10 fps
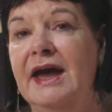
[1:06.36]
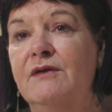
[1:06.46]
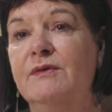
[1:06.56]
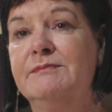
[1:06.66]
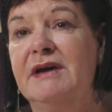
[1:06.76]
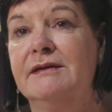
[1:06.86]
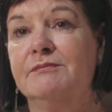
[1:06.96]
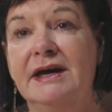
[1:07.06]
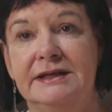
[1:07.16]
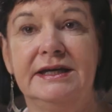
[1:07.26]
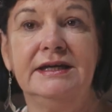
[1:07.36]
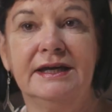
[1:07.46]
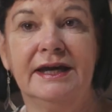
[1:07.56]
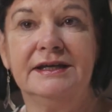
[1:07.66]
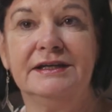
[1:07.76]
how we make
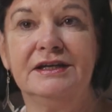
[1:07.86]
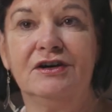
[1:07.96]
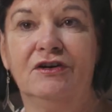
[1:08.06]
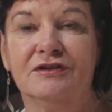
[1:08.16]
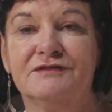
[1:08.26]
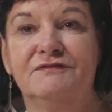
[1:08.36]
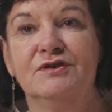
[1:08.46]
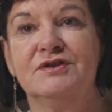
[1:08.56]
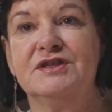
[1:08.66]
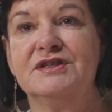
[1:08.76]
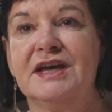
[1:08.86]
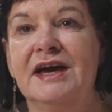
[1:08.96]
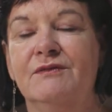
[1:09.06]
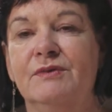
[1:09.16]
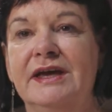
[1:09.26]
money at any cost versus
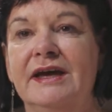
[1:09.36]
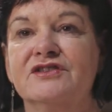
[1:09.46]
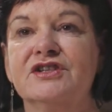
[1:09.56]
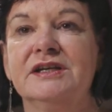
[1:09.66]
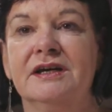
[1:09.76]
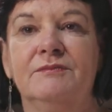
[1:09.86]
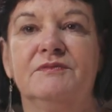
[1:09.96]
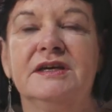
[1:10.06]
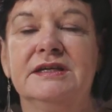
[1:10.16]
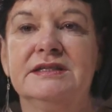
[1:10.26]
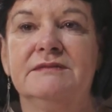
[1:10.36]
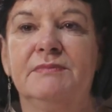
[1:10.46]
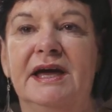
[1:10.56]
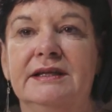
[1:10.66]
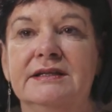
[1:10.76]
how we actually keep things
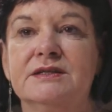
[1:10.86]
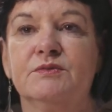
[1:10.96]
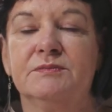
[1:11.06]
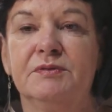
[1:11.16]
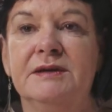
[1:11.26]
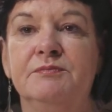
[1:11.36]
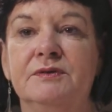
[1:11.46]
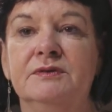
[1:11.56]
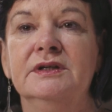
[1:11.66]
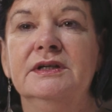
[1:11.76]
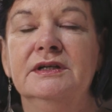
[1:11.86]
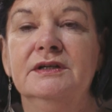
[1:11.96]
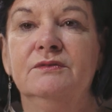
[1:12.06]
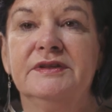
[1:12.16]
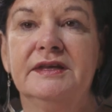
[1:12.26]
in balance with people,
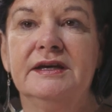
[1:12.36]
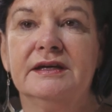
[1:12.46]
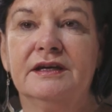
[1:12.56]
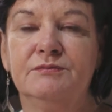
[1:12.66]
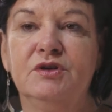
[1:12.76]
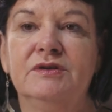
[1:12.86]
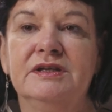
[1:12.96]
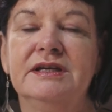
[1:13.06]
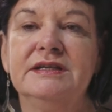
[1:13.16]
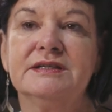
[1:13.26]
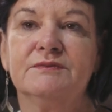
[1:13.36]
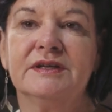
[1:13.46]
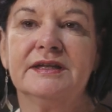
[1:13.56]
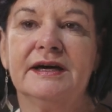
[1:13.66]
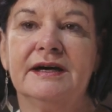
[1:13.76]
with their communities,
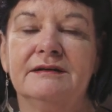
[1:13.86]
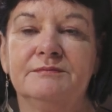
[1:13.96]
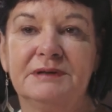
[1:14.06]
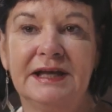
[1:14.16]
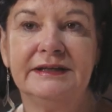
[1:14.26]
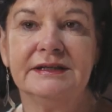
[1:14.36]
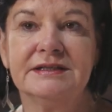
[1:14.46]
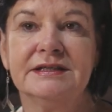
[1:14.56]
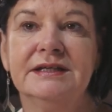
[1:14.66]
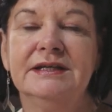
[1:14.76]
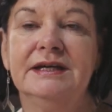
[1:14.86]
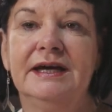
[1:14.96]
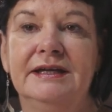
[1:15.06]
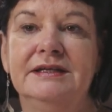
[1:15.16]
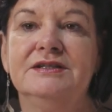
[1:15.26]
with our planet,
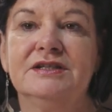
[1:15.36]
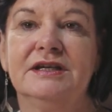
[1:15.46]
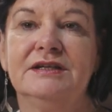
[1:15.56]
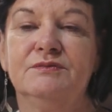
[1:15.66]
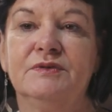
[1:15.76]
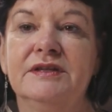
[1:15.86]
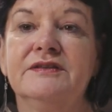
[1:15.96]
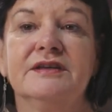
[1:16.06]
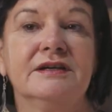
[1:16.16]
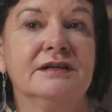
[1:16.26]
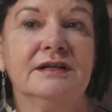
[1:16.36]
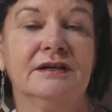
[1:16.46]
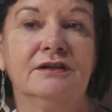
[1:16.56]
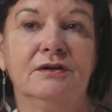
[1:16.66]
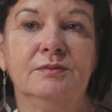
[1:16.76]
and indeed with uh,
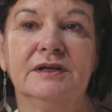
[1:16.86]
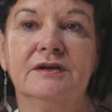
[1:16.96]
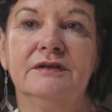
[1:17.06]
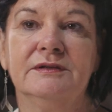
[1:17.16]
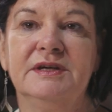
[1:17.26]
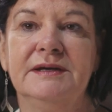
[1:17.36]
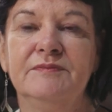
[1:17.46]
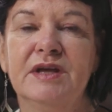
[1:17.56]
a global economy.